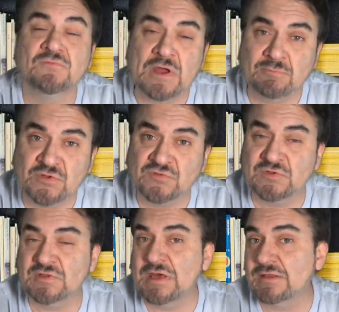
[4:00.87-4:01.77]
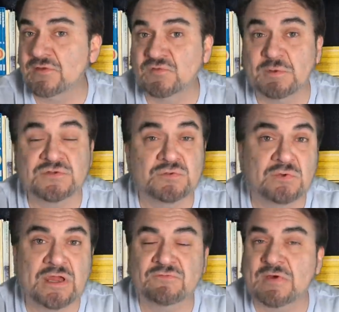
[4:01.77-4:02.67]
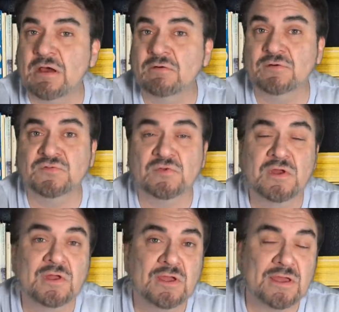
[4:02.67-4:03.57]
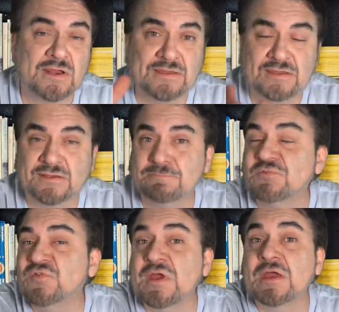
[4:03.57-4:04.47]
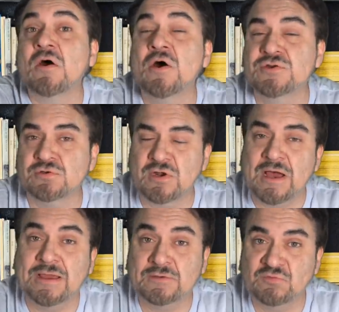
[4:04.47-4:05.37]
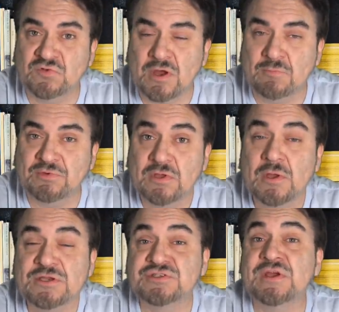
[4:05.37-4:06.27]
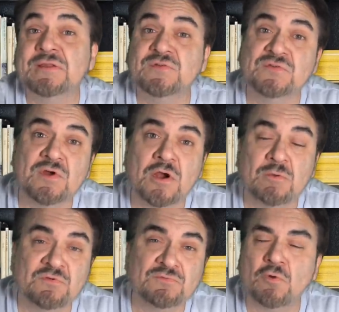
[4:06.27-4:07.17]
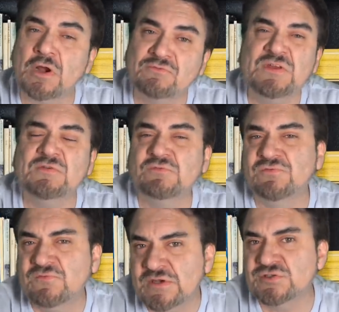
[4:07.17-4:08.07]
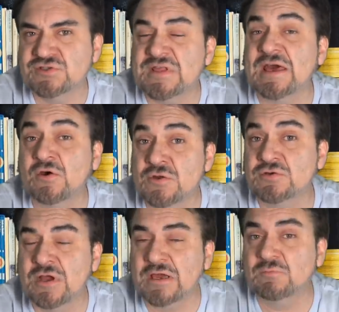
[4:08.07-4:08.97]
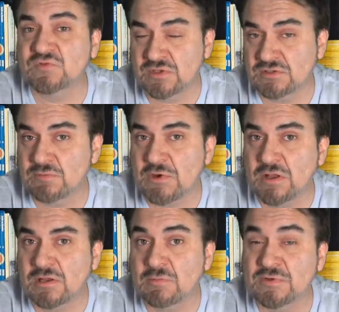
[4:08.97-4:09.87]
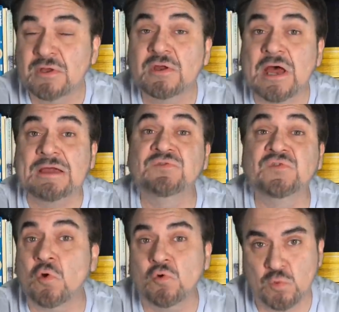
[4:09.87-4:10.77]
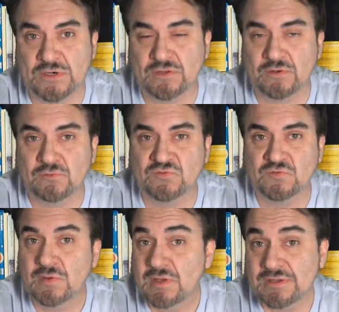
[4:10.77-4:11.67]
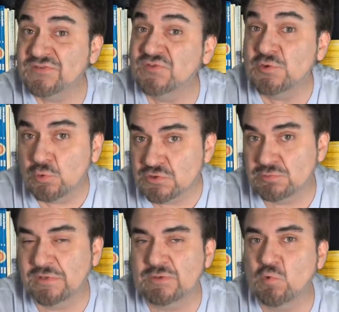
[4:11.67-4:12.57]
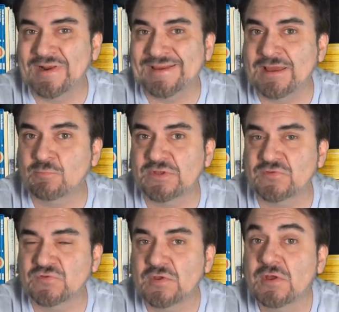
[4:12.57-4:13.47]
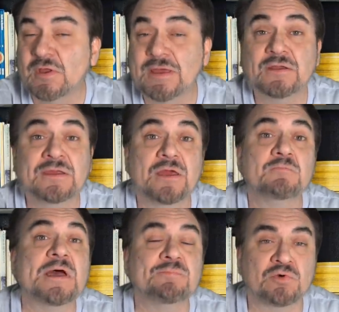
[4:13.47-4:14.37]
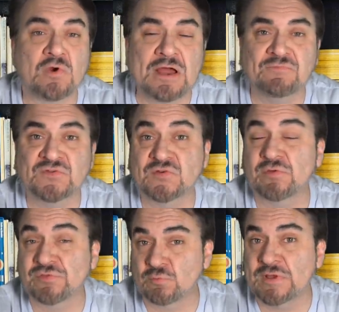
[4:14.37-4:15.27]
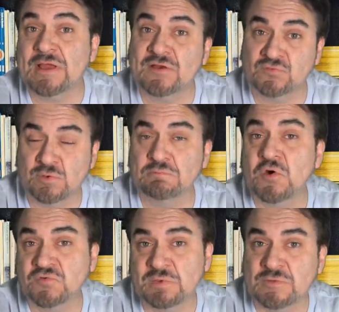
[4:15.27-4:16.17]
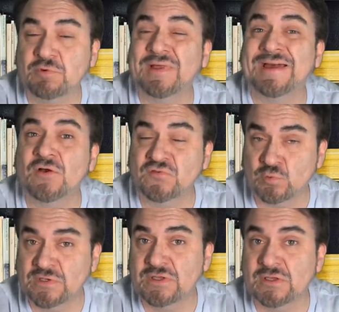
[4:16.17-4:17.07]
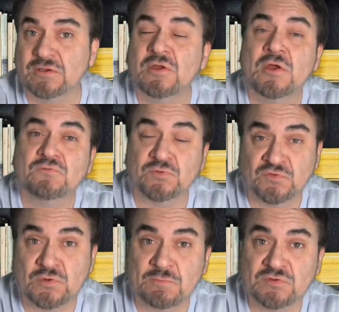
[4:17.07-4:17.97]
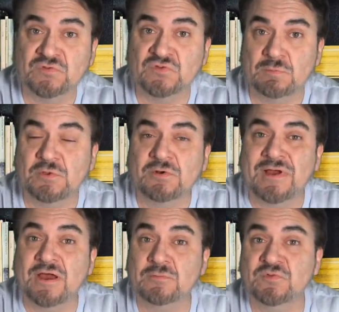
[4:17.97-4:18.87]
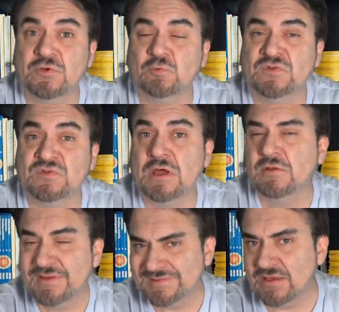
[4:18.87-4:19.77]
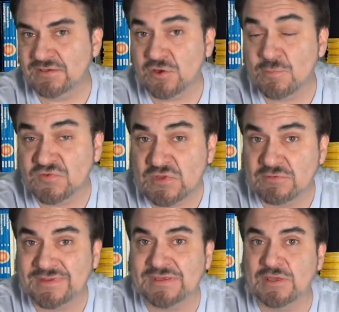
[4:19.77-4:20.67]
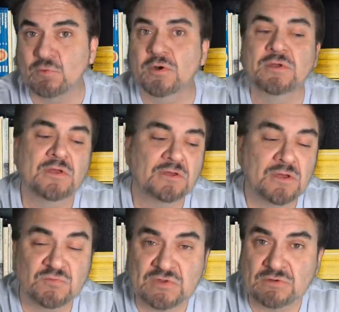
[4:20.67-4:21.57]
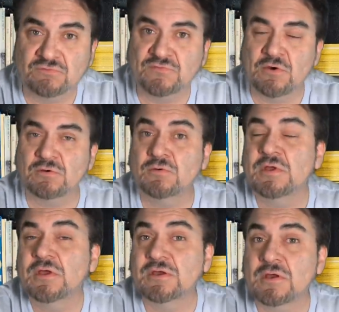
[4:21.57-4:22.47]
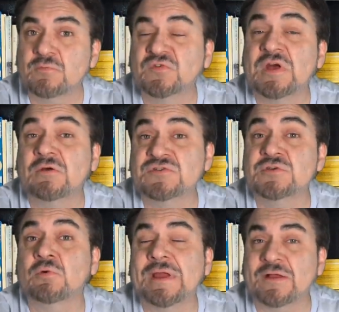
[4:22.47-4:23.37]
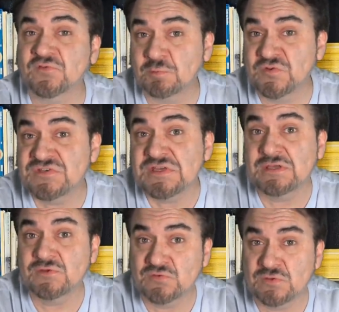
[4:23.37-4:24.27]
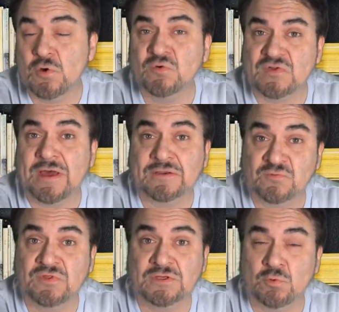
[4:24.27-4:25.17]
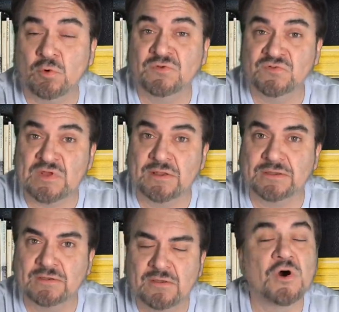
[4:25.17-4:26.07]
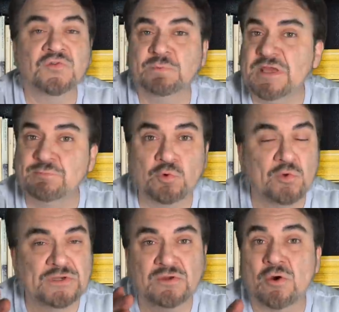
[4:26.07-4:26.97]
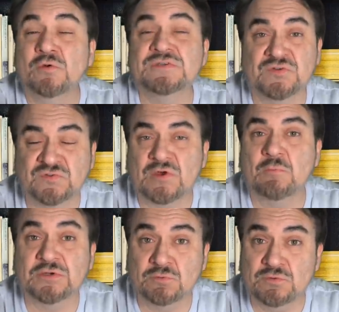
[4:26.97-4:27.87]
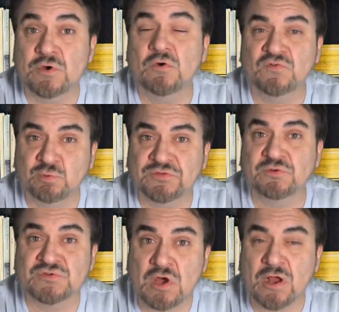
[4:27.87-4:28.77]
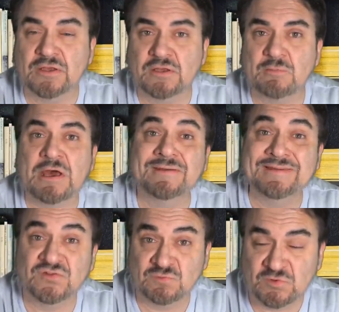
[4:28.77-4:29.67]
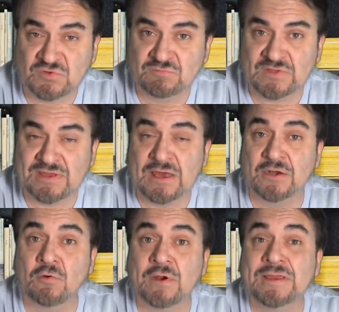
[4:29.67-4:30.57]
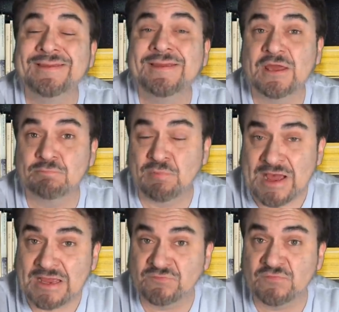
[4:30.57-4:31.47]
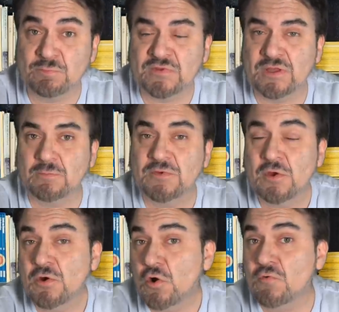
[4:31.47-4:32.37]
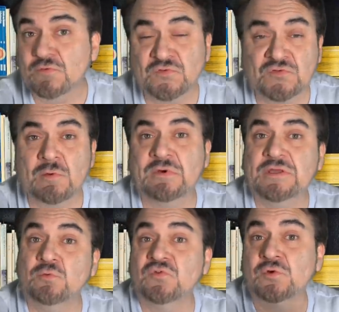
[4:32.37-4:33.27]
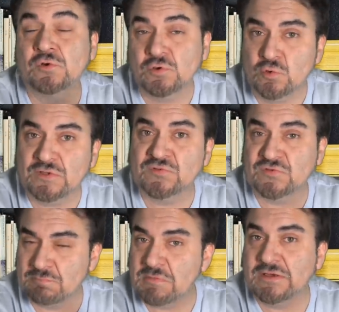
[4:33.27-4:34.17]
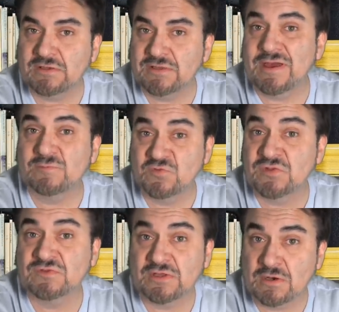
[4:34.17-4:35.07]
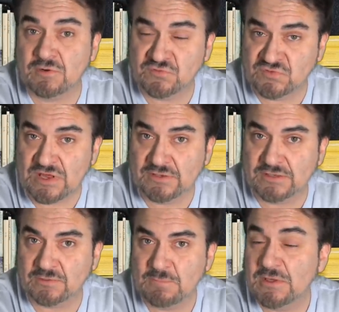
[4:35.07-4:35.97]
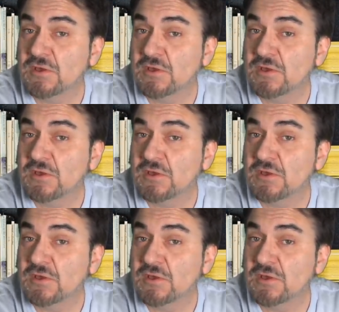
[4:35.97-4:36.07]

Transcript: If I'm listing that, I spend two and a half hours and I get, say, 100 items up. Chances are, before I've even finished that 100 items, getting them all up, I've sold one of those. That's usually what happens. And again, my profits are 3x what most people else would get for some of the similar items that we sell. Again, comes down to keyword, comes down to photo, it comes down to your expertise in those items that you are selling. Most people would go to someone who knows what they're talking about in a specific category and buy from them over somebody who is clueless on many of the items that they are selling.